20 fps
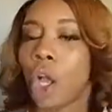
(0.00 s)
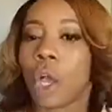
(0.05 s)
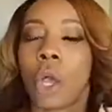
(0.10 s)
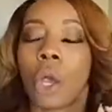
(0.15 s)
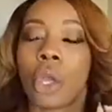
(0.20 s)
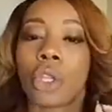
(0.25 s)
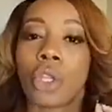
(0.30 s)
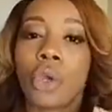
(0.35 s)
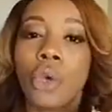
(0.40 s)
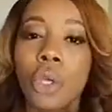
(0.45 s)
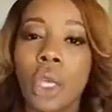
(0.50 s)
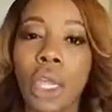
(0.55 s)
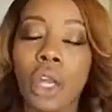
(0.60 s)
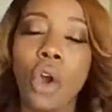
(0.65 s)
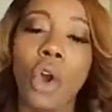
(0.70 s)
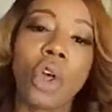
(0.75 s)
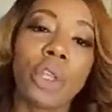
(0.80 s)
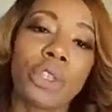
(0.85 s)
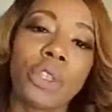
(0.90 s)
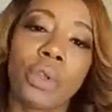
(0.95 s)
You can
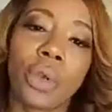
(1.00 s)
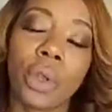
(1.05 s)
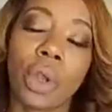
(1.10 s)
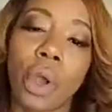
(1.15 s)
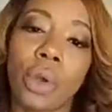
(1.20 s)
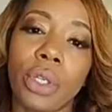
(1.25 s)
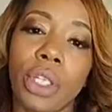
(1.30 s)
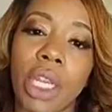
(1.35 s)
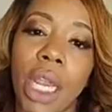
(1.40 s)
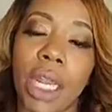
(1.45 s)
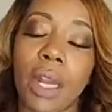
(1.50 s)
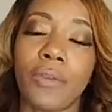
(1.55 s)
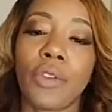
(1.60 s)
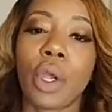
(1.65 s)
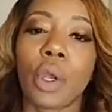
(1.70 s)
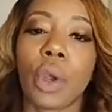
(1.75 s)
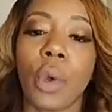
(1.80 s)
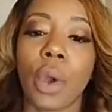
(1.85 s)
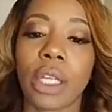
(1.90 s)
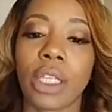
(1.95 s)
also negotiate if you're
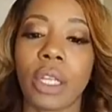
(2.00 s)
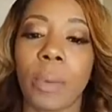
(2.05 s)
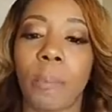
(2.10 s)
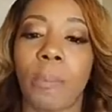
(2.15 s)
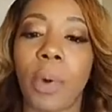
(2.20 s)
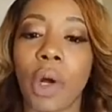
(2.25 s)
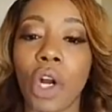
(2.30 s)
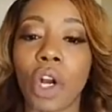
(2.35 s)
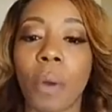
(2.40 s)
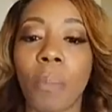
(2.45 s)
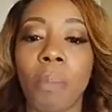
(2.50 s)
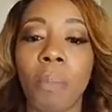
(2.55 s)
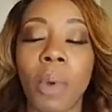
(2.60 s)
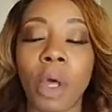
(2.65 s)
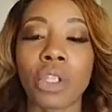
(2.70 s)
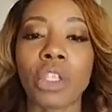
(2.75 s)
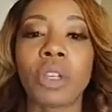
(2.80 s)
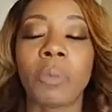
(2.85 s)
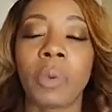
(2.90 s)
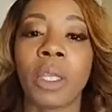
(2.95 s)
going to book
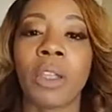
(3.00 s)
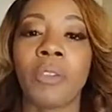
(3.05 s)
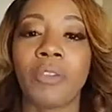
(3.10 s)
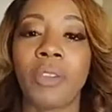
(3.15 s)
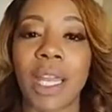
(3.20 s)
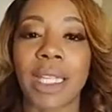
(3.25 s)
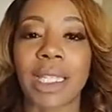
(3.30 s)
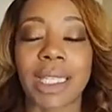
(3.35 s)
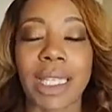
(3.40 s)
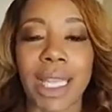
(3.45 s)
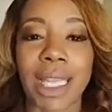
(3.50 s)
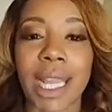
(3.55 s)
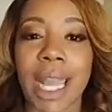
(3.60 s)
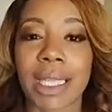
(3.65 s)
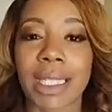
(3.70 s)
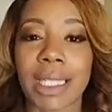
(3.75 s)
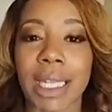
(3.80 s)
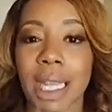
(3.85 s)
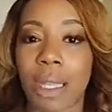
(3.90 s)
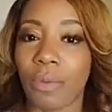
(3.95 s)
multiple events in that
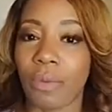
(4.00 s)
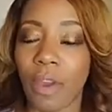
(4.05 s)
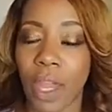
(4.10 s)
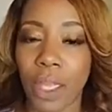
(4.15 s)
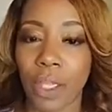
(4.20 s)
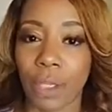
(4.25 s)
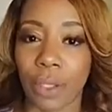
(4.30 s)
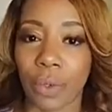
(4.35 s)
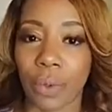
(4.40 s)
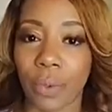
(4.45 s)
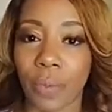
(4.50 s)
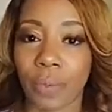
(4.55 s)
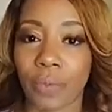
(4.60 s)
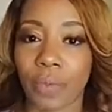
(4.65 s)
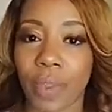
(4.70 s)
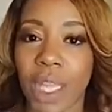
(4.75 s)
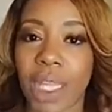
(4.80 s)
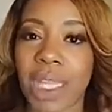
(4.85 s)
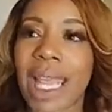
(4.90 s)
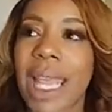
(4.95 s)
same venue.
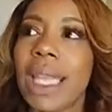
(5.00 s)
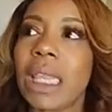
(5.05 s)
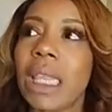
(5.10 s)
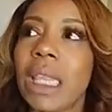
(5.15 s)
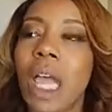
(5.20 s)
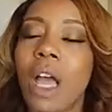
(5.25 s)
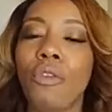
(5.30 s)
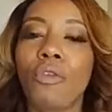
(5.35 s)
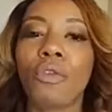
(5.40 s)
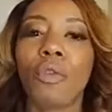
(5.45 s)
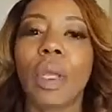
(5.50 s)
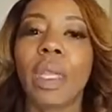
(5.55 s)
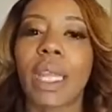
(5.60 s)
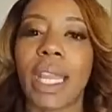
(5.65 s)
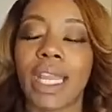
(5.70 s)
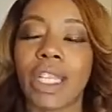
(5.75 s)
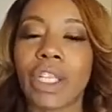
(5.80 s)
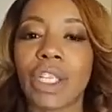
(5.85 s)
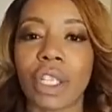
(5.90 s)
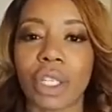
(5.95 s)
They love
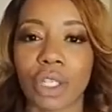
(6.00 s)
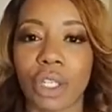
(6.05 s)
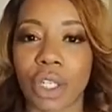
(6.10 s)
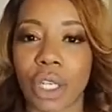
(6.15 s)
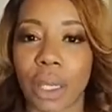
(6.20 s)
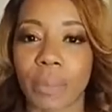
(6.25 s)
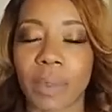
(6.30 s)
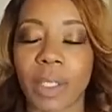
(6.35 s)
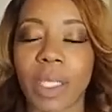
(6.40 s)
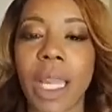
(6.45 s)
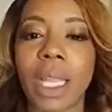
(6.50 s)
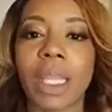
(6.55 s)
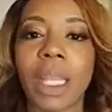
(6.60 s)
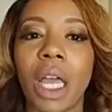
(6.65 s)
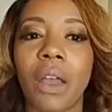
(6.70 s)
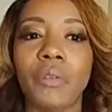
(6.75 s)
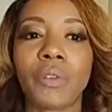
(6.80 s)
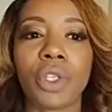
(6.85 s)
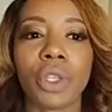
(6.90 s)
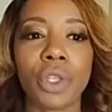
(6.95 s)
relationships. They
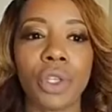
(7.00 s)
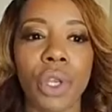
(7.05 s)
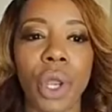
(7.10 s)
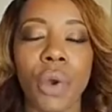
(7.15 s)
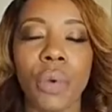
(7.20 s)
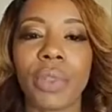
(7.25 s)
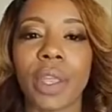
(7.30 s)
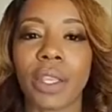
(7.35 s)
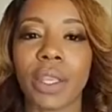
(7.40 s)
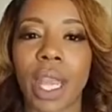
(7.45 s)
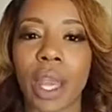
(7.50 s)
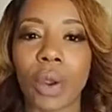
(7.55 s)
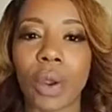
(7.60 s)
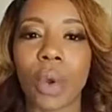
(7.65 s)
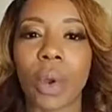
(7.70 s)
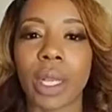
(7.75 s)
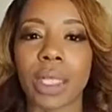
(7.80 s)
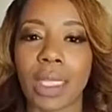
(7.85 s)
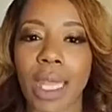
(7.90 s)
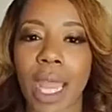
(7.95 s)
love to know that they're
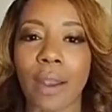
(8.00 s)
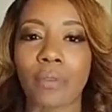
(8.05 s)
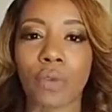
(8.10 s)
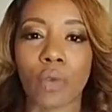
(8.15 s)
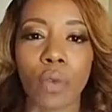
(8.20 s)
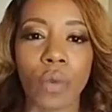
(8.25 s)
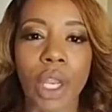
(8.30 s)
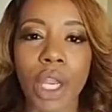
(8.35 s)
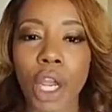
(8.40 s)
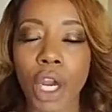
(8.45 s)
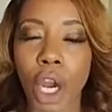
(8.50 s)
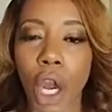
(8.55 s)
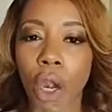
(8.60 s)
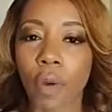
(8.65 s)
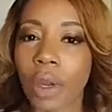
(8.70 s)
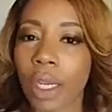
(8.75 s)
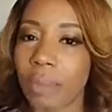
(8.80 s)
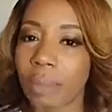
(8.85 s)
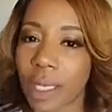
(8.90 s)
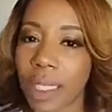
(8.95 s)
going to have
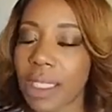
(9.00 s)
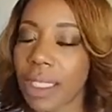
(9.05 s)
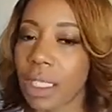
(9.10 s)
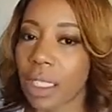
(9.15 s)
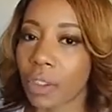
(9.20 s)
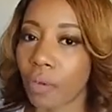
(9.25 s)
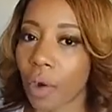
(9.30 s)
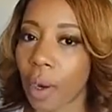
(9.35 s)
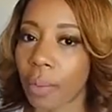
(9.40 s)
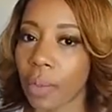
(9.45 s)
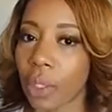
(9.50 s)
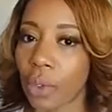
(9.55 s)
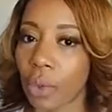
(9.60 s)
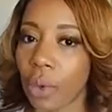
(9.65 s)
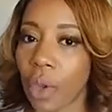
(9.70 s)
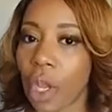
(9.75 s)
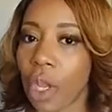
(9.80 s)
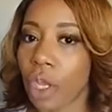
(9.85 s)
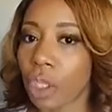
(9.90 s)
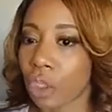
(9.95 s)
reoccurring business from you.
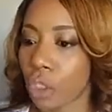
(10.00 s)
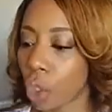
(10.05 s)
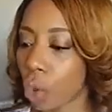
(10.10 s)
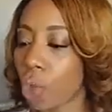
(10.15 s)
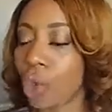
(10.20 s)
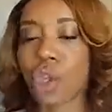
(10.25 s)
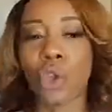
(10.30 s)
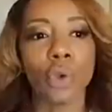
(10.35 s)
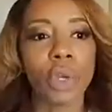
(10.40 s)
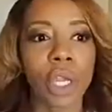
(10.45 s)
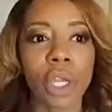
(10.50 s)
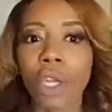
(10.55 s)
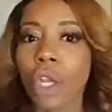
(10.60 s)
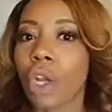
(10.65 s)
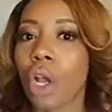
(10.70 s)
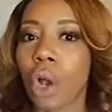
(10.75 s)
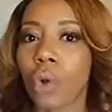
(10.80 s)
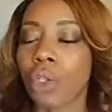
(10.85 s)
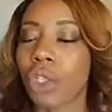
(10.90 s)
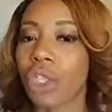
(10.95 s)
So you can
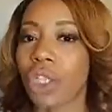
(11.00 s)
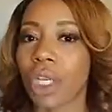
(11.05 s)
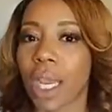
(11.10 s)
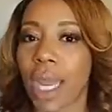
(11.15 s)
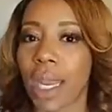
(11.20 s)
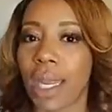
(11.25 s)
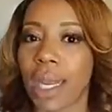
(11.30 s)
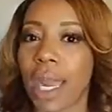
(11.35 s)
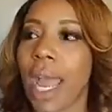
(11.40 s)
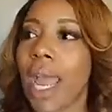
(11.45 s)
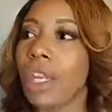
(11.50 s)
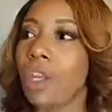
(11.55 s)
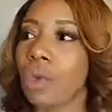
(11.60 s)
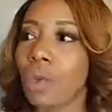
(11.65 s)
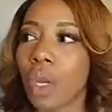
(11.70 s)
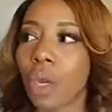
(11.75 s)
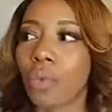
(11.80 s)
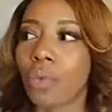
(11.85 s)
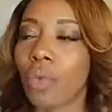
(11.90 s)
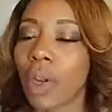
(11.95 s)
negotiate, and you
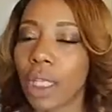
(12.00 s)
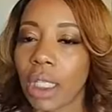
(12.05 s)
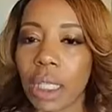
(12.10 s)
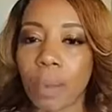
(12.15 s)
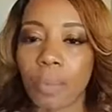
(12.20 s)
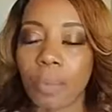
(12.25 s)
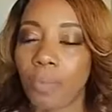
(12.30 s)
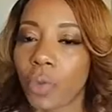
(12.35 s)
can really,